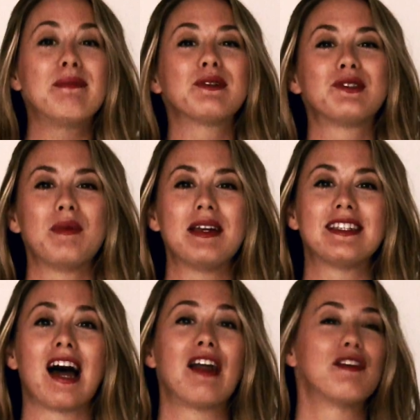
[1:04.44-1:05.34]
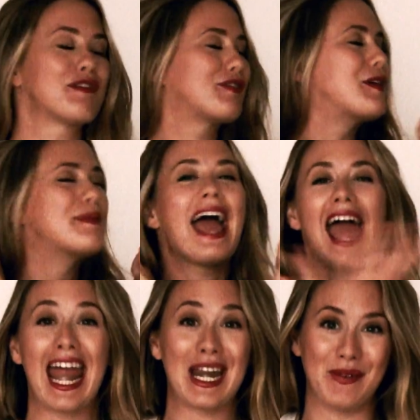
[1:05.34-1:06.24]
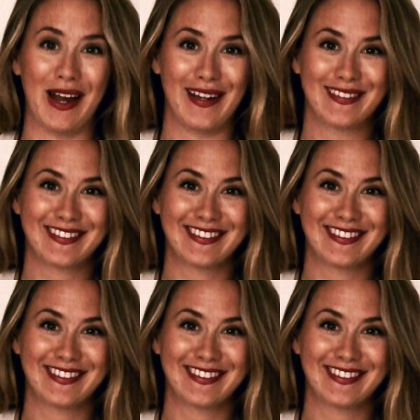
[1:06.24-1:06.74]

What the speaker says: able to be done from anywhere.